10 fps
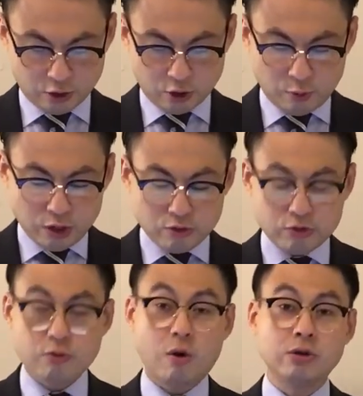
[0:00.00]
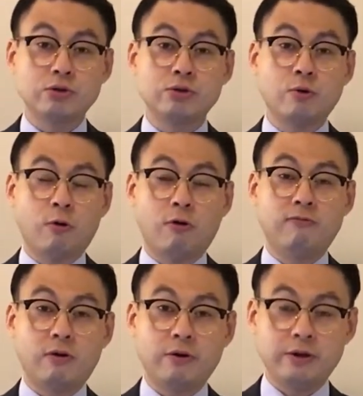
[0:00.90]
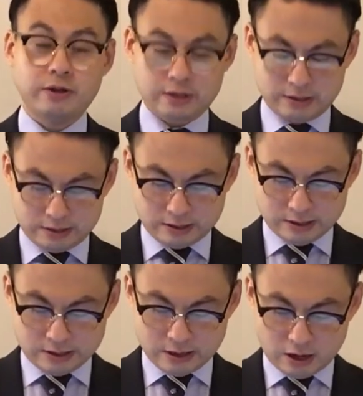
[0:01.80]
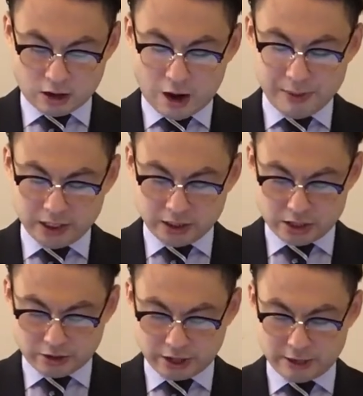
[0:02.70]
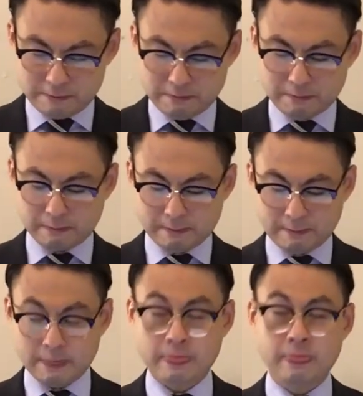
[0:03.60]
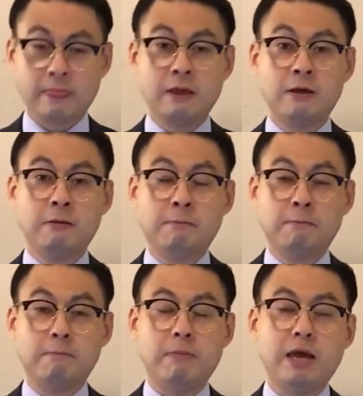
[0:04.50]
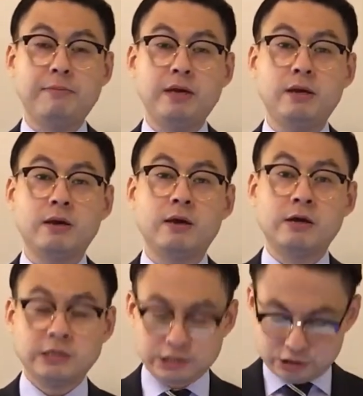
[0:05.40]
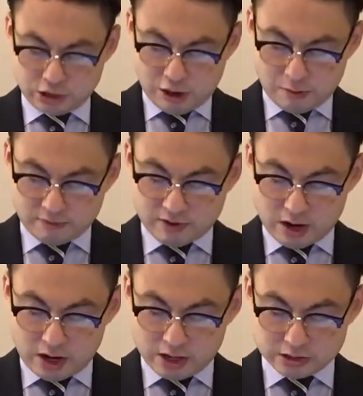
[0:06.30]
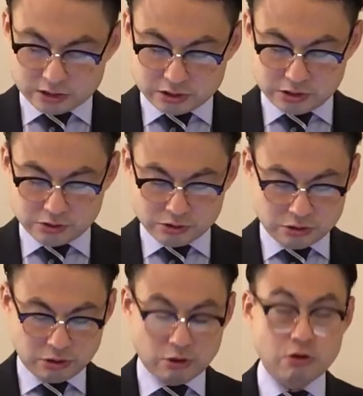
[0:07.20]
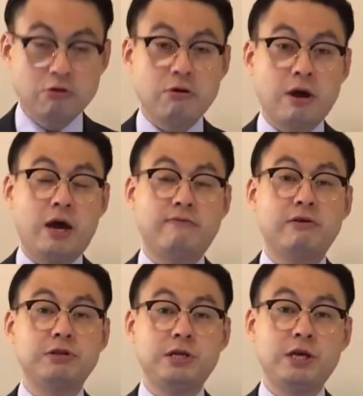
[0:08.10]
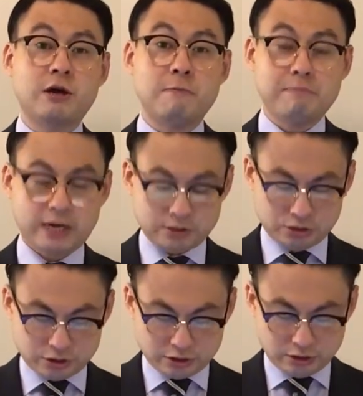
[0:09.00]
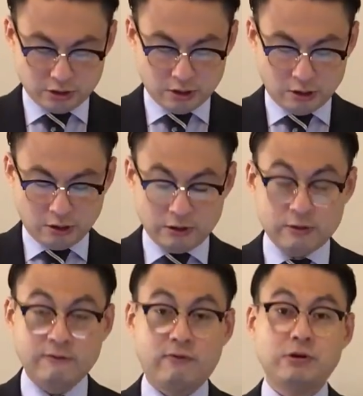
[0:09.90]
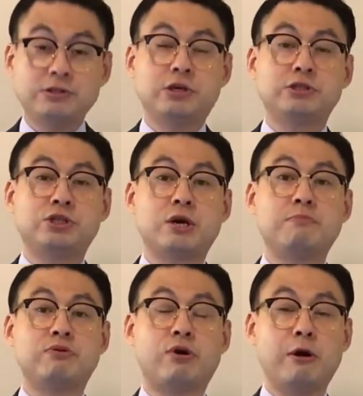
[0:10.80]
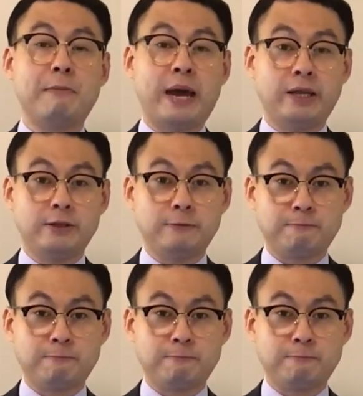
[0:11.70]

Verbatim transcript: We would want to avoid coming near him maybe some of us would have a deep compassion for such a poor man.